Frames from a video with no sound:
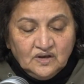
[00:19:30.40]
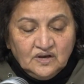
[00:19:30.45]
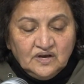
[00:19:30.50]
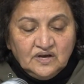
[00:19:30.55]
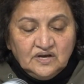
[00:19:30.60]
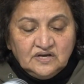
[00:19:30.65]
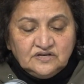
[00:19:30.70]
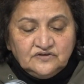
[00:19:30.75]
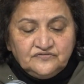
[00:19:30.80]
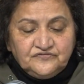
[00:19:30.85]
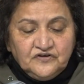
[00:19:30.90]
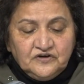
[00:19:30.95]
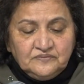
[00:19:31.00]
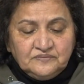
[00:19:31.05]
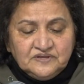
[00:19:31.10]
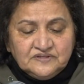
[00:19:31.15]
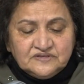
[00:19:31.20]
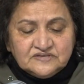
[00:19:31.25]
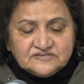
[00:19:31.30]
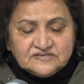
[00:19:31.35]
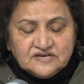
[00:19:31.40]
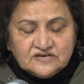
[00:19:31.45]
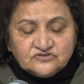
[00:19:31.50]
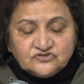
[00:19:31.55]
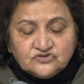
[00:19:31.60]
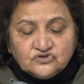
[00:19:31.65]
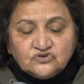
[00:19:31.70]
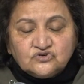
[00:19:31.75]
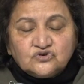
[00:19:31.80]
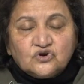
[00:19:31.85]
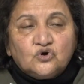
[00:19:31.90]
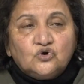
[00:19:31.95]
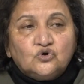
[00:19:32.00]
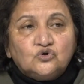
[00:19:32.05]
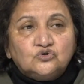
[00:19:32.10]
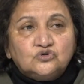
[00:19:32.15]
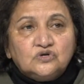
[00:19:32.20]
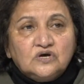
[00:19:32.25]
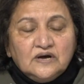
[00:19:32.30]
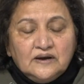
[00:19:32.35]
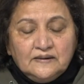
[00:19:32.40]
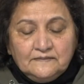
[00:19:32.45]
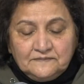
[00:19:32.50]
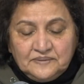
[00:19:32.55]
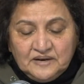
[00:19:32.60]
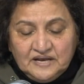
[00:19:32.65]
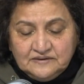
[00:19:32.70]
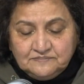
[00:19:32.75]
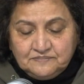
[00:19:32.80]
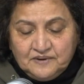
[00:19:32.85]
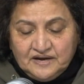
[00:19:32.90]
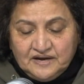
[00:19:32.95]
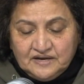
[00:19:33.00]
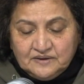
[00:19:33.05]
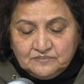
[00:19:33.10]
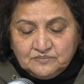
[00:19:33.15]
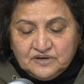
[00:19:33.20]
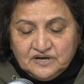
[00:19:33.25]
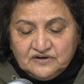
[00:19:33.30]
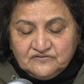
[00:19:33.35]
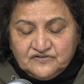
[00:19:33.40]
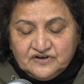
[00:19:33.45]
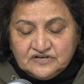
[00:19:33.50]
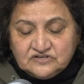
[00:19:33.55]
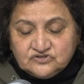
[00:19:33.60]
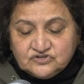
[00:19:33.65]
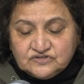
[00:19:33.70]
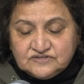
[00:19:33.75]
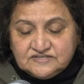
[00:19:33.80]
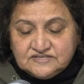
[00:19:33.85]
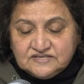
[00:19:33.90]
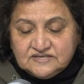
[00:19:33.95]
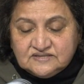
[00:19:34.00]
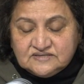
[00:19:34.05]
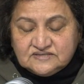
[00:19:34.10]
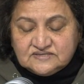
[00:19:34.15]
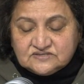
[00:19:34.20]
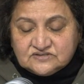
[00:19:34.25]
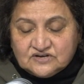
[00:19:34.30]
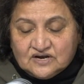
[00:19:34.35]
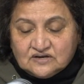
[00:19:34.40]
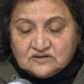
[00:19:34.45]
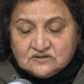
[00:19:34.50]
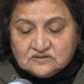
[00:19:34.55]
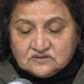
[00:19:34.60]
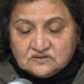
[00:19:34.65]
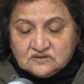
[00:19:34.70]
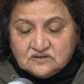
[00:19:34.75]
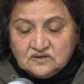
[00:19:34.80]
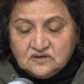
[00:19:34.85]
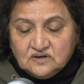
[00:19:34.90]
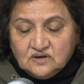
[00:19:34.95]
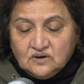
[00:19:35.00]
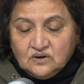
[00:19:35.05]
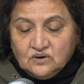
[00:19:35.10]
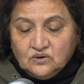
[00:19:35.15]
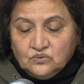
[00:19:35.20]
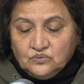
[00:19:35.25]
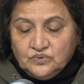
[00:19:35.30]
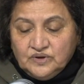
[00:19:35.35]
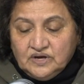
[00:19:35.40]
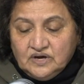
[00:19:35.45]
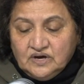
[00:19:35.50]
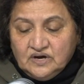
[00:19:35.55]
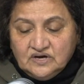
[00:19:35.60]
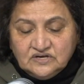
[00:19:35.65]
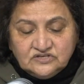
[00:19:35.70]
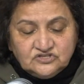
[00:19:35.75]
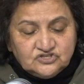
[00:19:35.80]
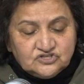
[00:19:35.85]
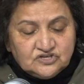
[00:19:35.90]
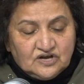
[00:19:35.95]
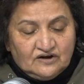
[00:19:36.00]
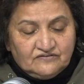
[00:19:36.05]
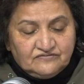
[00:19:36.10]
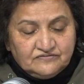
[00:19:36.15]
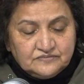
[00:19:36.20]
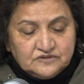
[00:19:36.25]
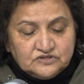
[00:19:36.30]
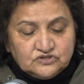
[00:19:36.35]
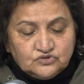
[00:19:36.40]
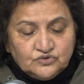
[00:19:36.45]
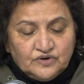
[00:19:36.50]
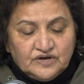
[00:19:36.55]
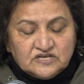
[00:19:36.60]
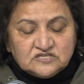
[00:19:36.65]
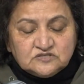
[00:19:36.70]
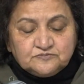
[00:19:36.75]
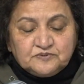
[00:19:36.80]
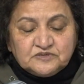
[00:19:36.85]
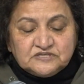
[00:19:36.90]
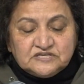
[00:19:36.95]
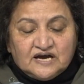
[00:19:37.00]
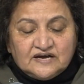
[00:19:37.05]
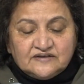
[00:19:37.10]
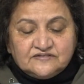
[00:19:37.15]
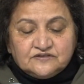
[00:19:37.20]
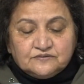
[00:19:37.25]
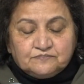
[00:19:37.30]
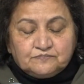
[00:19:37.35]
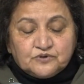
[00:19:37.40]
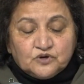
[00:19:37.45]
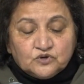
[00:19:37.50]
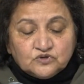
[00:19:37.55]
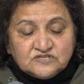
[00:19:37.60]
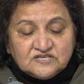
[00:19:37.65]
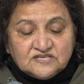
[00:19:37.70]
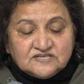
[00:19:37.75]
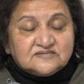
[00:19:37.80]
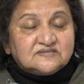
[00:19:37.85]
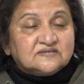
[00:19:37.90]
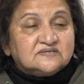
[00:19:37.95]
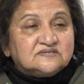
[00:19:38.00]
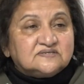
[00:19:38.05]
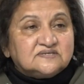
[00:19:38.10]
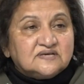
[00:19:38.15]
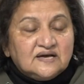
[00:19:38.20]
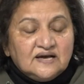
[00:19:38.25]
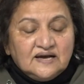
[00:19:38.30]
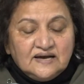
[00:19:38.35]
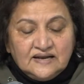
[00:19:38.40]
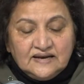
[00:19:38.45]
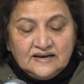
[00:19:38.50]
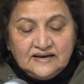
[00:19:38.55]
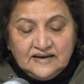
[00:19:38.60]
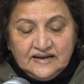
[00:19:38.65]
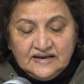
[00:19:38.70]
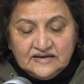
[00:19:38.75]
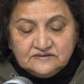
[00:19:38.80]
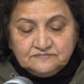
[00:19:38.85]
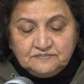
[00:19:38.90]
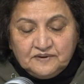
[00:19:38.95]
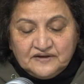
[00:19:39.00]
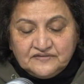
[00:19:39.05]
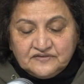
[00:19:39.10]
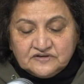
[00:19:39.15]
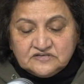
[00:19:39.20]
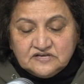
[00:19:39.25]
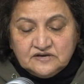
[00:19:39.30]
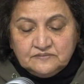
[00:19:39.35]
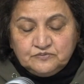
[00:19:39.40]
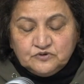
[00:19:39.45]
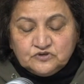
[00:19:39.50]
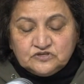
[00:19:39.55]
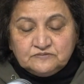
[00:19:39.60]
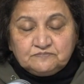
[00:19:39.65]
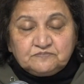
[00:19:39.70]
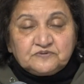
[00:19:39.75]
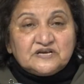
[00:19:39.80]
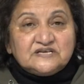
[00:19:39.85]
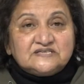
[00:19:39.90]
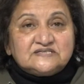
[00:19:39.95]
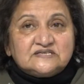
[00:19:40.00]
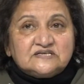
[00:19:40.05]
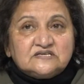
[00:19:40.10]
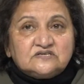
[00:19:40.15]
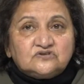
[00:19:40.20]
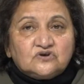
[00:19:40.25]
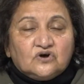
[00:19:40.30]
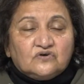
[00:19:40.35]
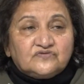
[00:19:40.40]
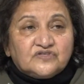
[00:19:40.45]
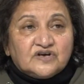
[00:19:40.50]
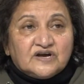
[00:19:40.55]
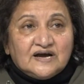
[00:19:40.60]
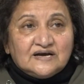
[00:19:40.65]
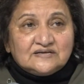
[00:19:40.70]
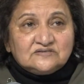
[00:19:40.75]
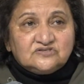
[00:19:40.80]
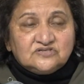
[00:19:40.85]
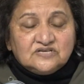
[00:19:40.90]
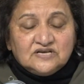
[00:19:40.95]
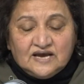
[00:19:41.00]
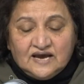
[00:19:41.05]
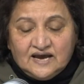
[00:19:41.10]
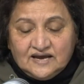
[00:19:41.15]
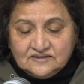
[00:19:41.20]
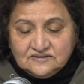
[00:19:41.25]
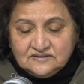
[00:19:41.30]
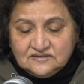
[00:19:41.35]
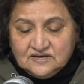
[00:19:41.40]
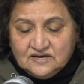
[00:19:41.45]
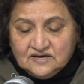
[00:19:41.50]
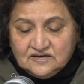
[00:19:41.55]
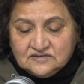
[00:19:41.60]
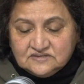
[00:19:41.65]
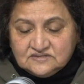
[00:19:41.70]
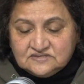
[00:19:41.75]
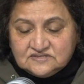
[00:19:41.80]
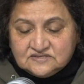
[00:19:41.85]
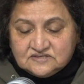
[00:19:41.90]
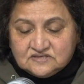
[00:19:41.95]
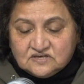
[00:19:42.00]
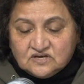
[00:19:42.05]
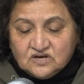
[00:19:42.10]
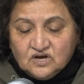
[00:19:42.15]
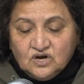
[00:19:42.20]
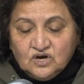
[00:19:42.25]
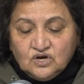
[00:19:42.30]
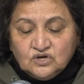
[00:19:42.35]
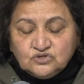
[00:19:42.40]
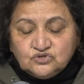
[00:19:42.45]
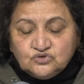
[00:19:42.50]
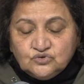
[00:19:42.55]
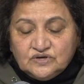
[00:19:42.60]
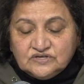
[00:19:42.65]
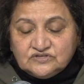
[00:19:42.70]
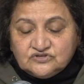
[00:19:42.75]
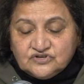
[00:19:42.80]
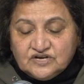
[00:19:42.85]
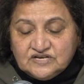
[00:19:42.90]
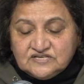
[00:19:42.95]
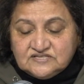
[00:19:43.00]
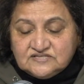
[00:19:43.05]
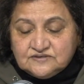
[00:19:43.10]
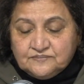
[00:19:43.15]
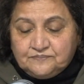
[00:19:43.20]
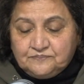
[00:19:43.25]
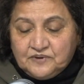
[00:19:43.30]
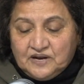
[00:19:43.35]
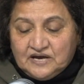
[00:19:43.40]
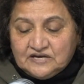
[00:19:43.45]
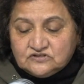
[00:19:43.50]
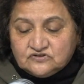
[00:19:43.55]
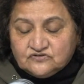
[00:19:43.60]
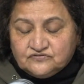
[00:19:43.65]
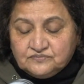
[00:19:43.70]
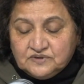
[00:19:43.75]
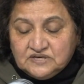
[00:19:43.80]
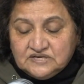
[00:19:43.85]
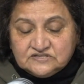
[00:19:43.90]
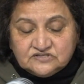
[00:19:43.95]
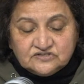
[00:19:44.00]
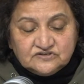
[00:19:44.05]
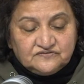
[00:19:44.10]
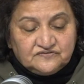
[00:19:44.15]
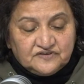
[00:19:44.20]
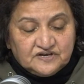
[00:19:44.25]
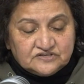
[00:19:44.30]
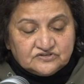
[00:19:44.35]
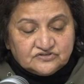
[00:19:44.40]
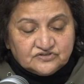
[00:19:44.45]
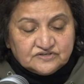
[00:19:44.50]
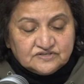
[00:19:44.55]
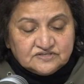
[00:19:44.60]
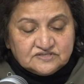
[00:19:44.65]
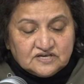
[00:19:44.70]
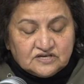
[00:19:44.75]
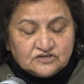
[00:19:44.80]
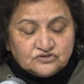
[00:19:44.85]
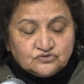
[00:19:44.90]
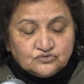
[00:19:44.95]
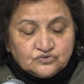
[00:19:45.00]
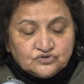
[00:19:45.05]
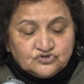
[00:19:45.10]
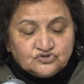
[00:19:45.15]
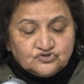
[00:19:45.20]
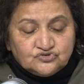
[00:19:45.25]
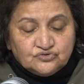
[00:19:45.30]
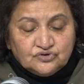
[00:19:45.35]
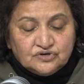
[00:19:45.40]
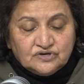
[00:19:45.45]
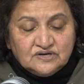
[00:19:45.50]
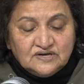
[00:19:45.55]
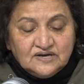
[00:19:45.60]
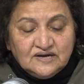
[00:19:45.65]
In affirming the central role played by MK veterans in the struggle, we urged government to expedite the processes led by the Deputy President of the country and the ANC to address the plight of military veterans and to ensure